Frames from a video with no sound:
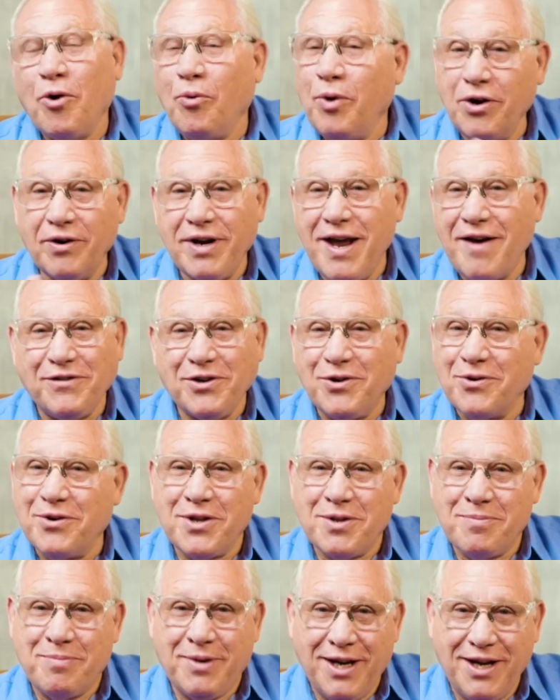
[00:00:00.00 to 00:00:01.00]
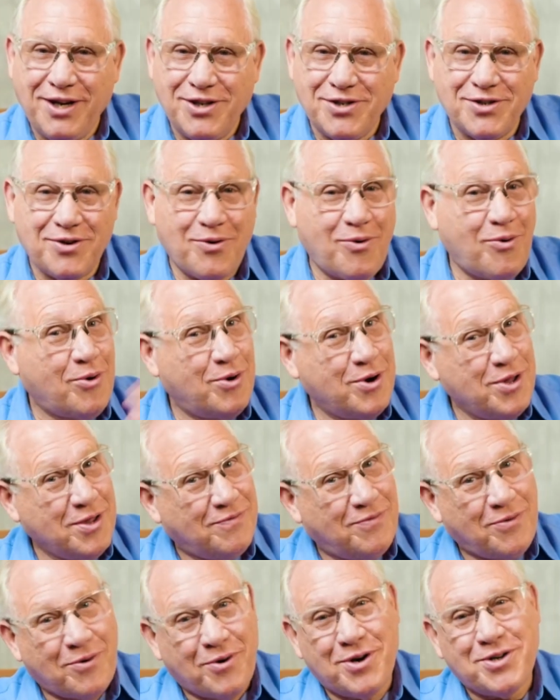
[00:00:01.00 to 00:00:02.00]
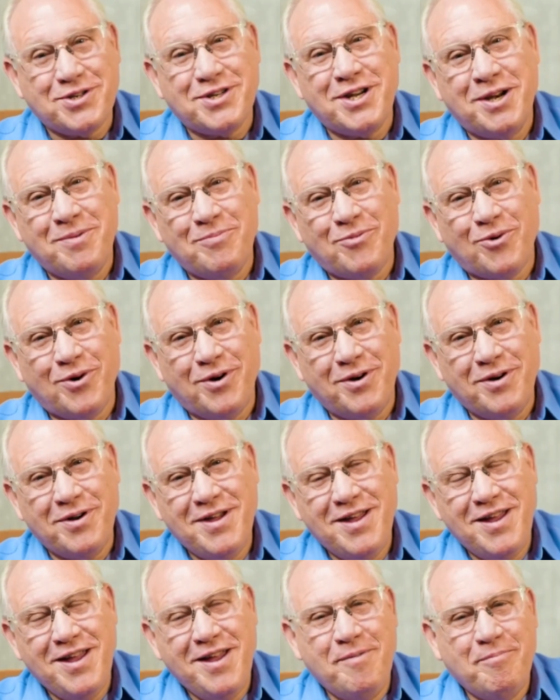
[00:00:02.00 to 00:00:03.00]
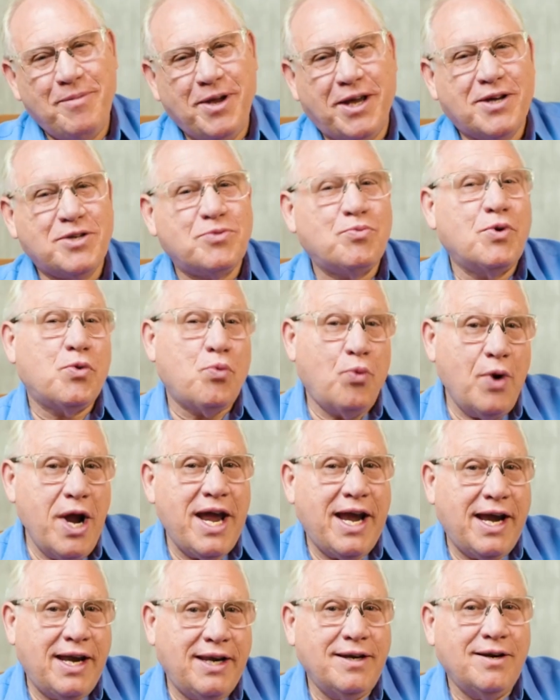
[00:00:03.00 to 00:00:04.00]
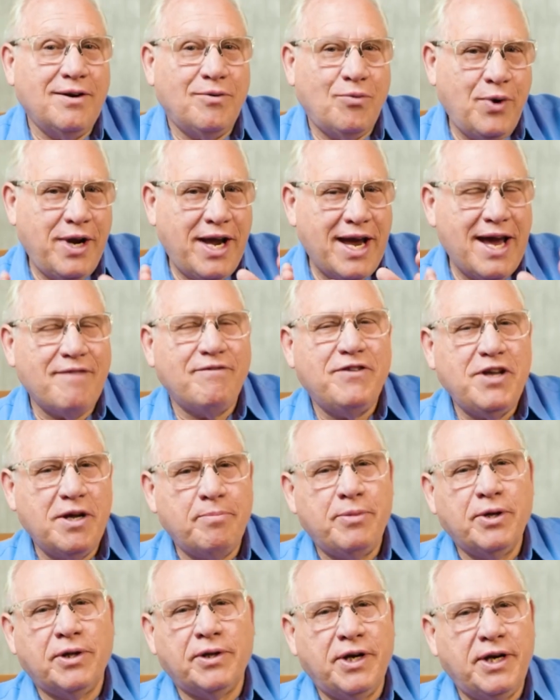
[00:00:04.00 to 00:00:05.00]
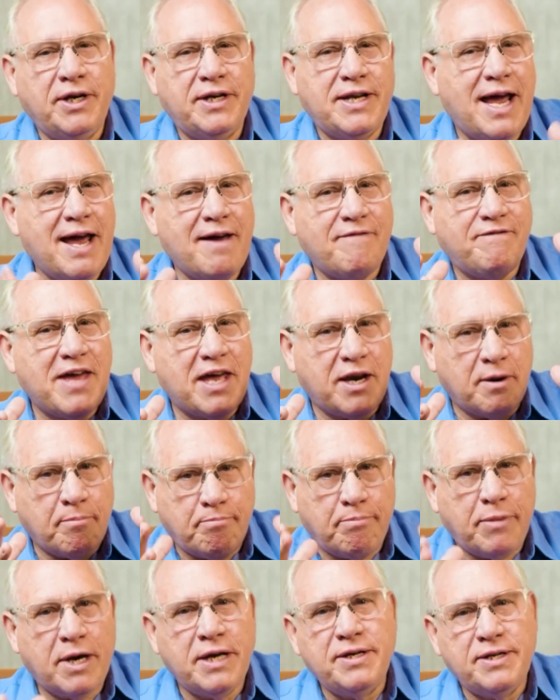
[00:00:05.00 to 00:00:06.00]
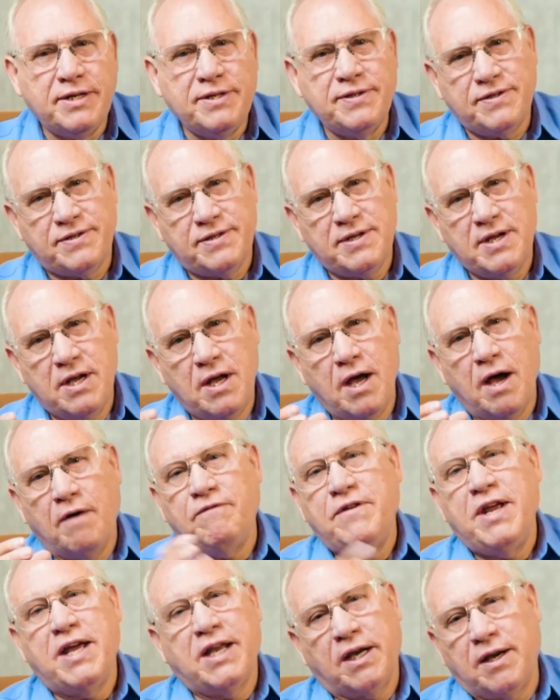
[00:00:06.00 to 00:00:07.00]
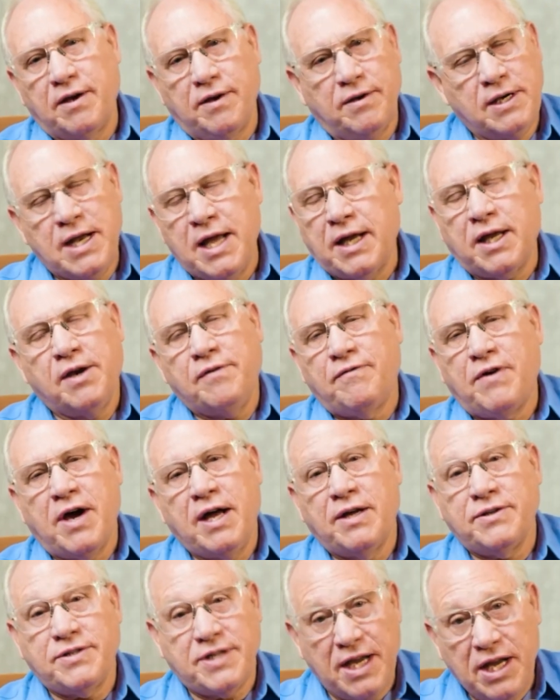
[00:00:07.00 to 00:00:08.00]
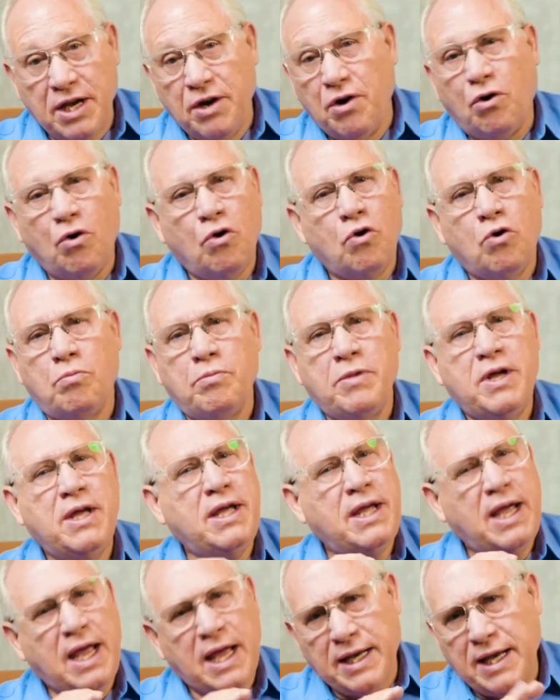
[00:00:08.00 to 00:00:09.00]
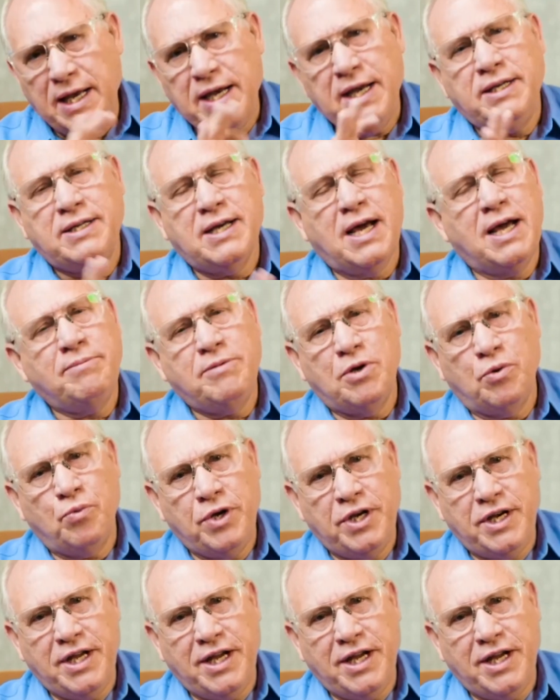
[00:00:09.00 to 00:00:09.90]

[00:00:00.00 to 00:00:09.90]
We don't have to go to the beach or to the forest anymore, because with rain, we have the ability to have that abundance of negative ions in our home at any time that we